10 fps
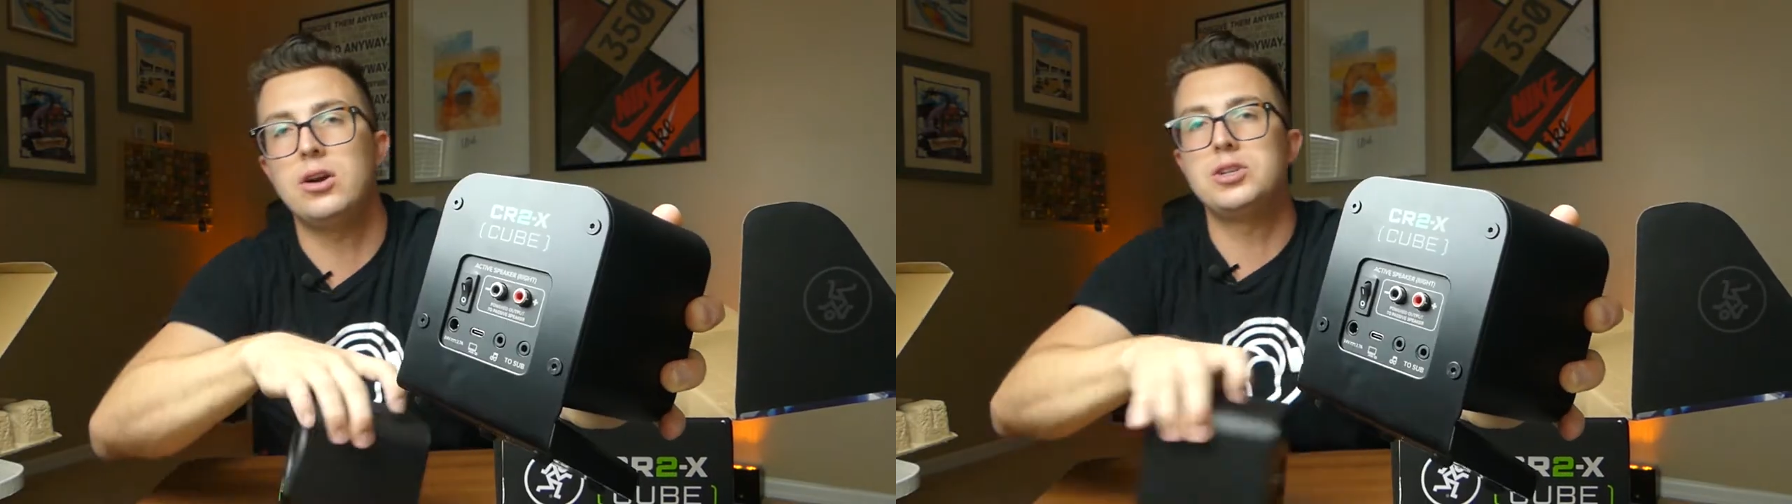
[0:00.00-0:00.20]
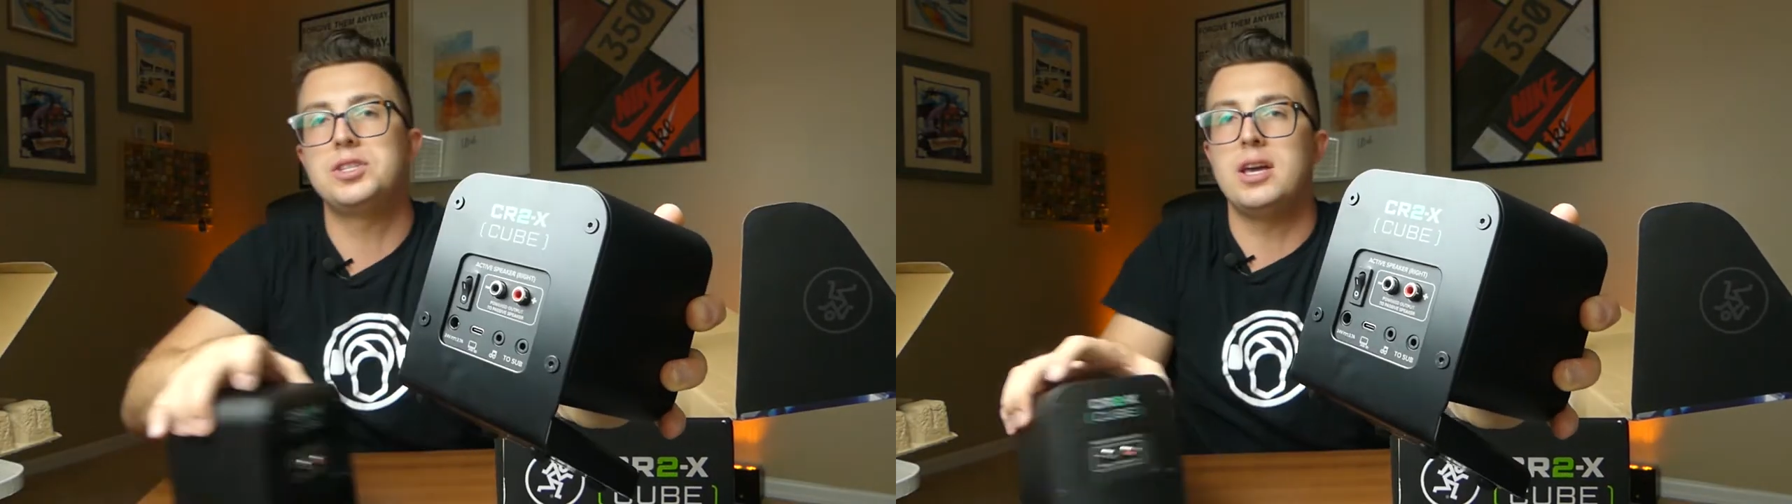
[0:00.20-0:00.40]

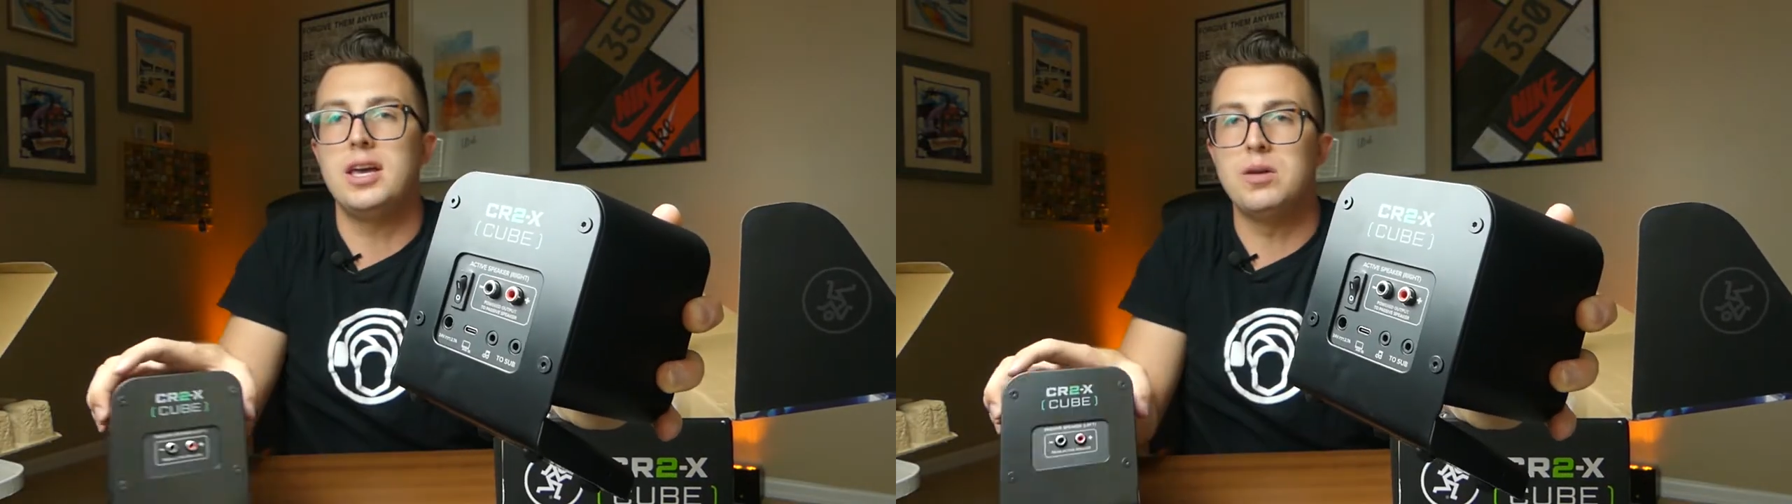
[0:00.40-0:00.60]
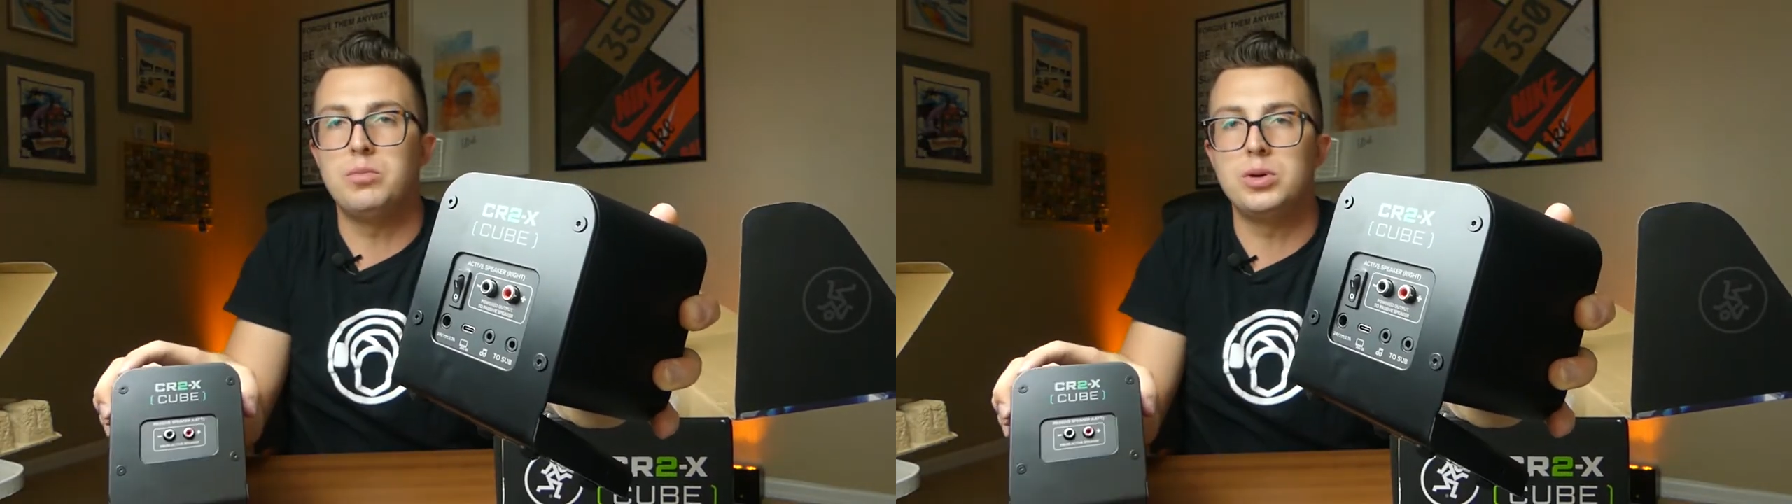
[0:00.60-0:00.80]

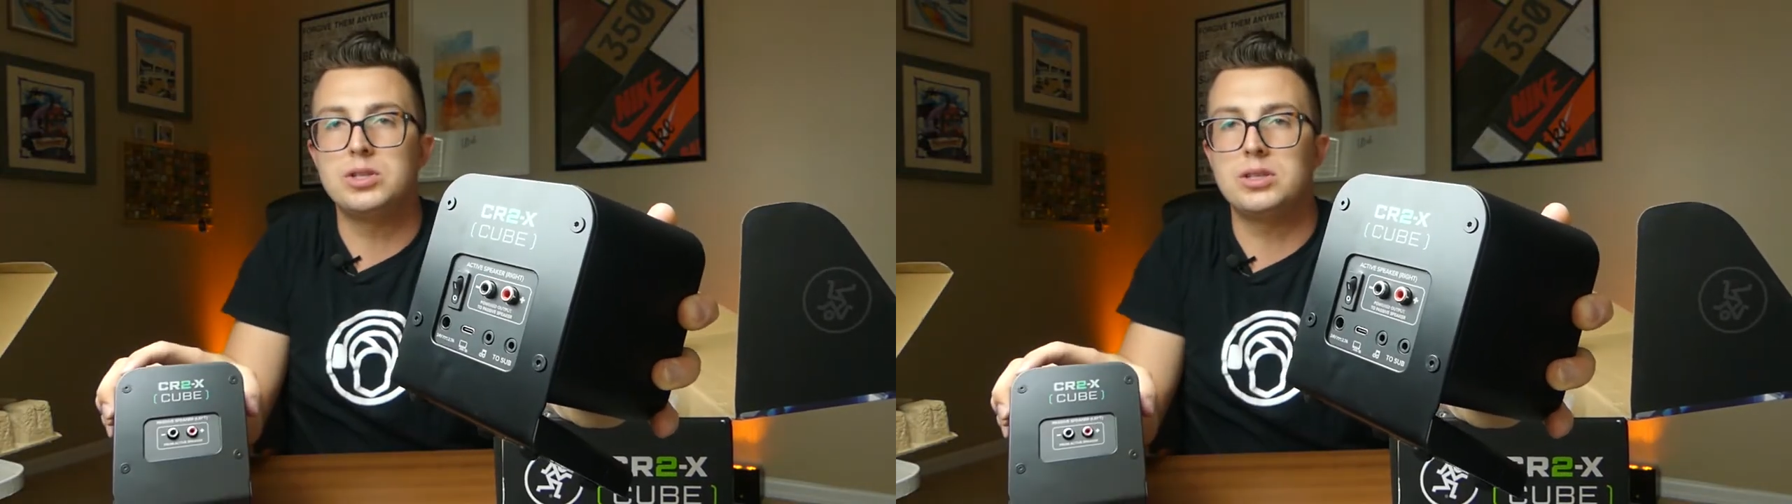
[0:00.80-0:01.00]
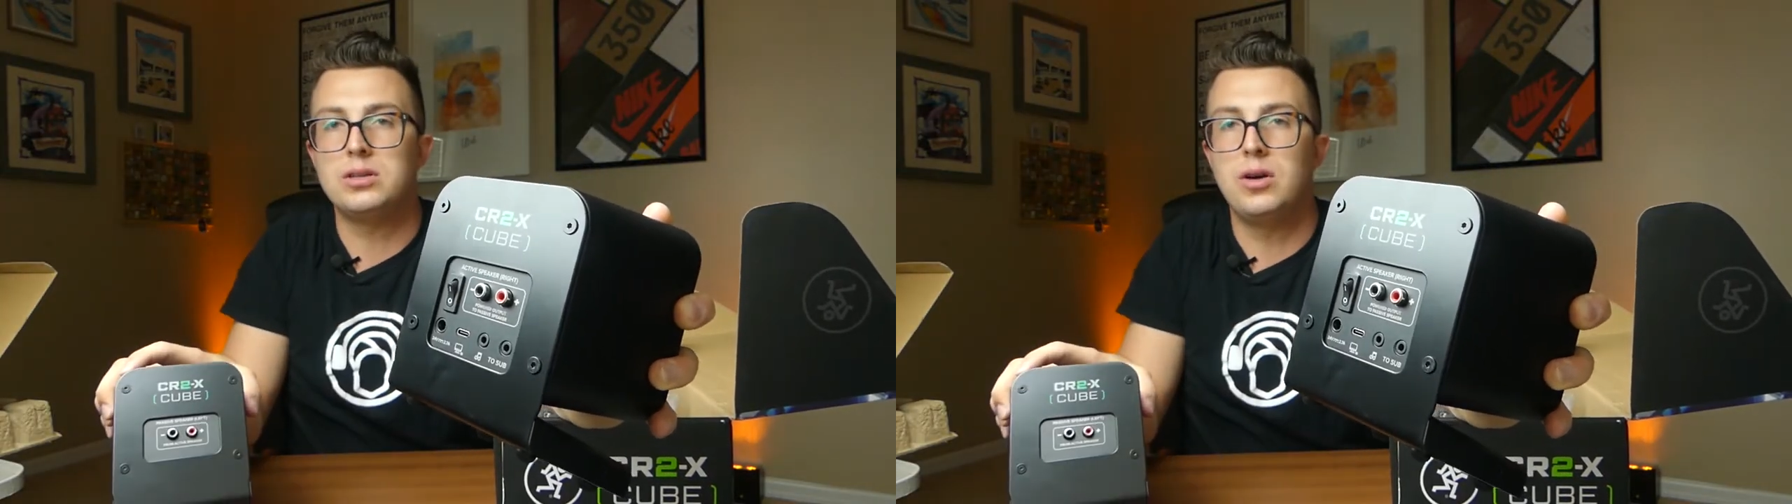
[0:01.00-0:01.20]
RCA
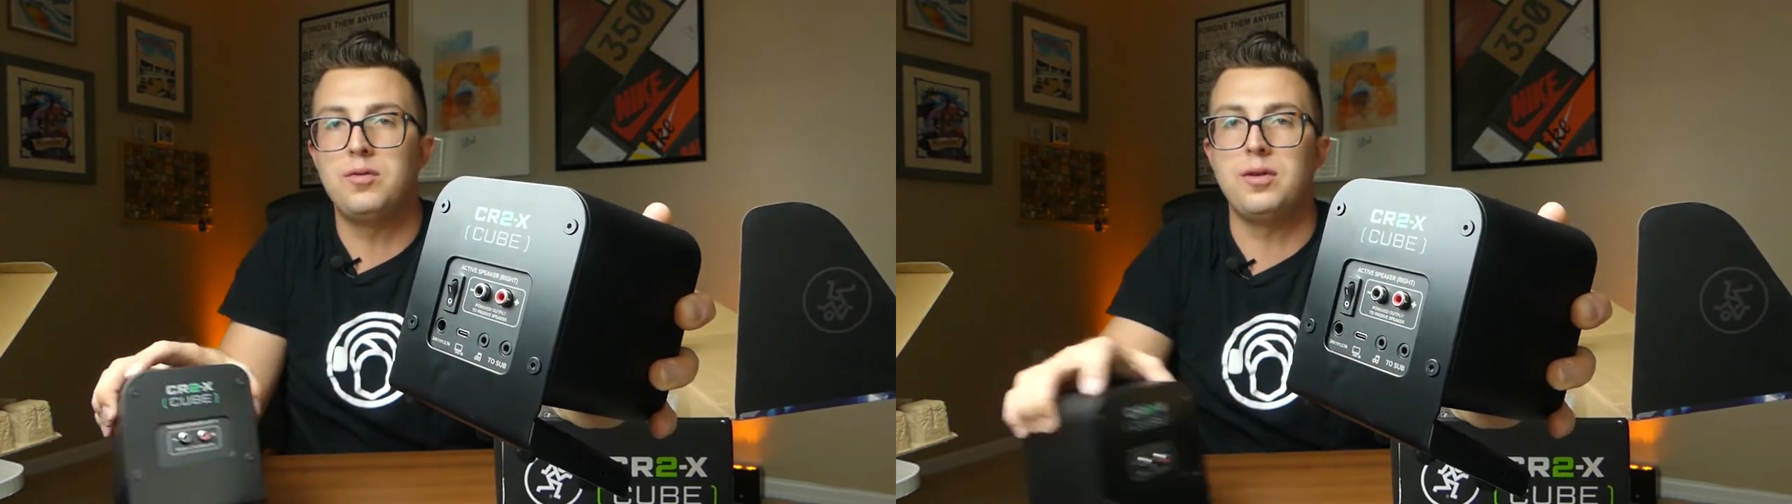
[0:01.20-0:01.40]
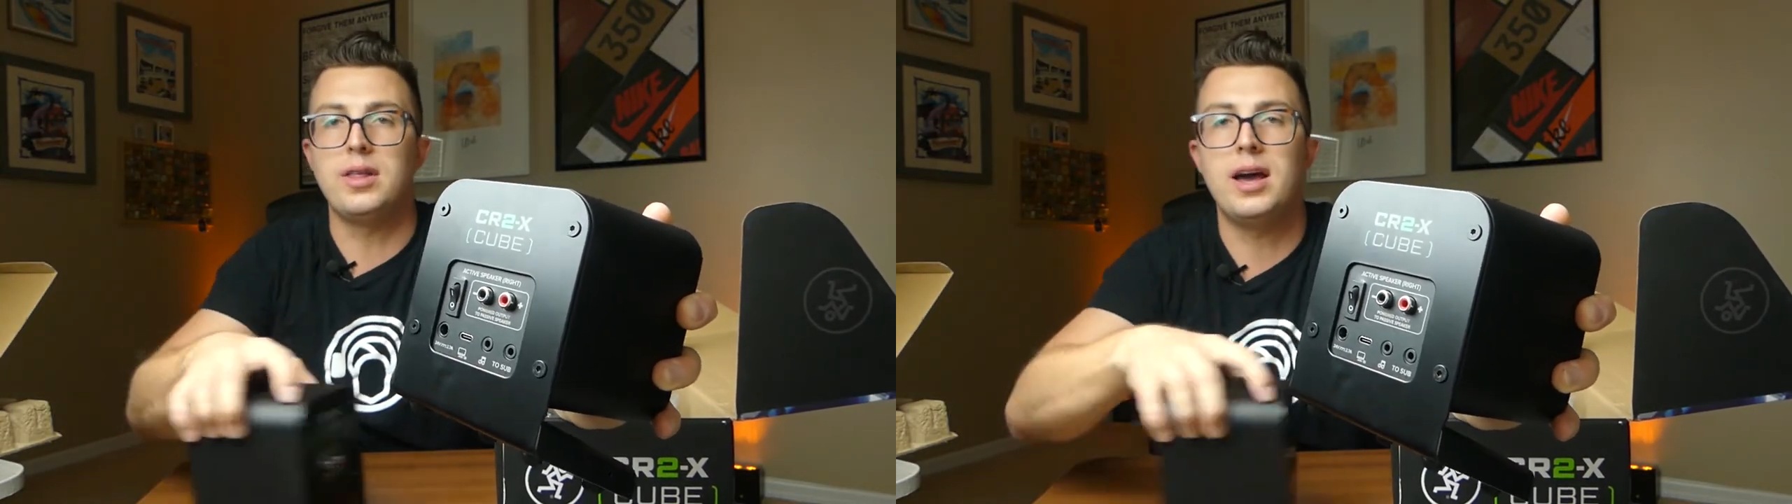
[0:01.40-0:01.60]
inputs
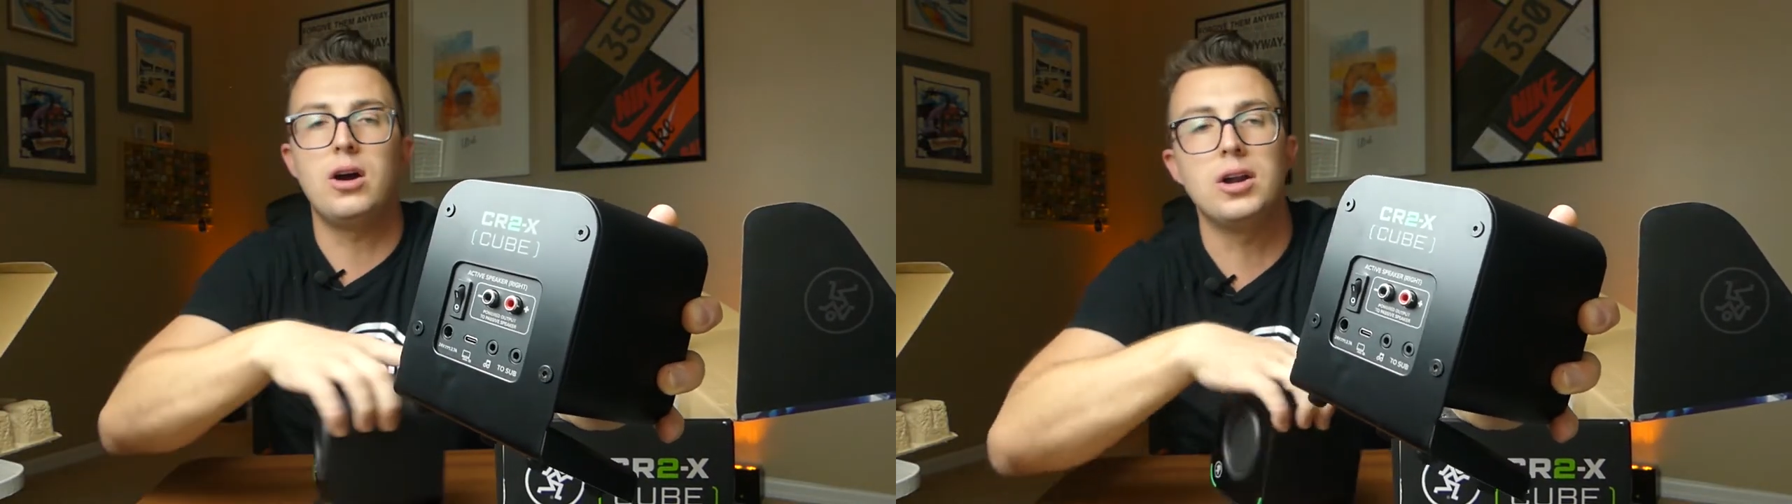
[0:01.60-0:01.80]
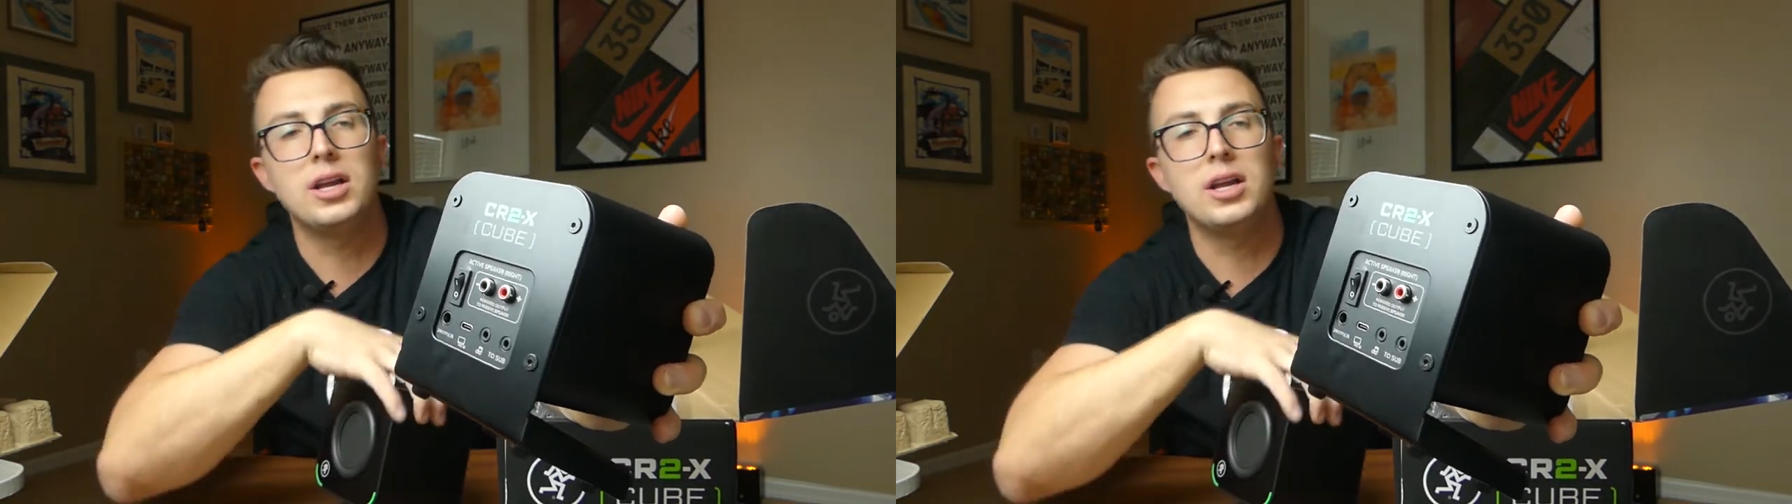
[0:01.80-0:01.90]
for that on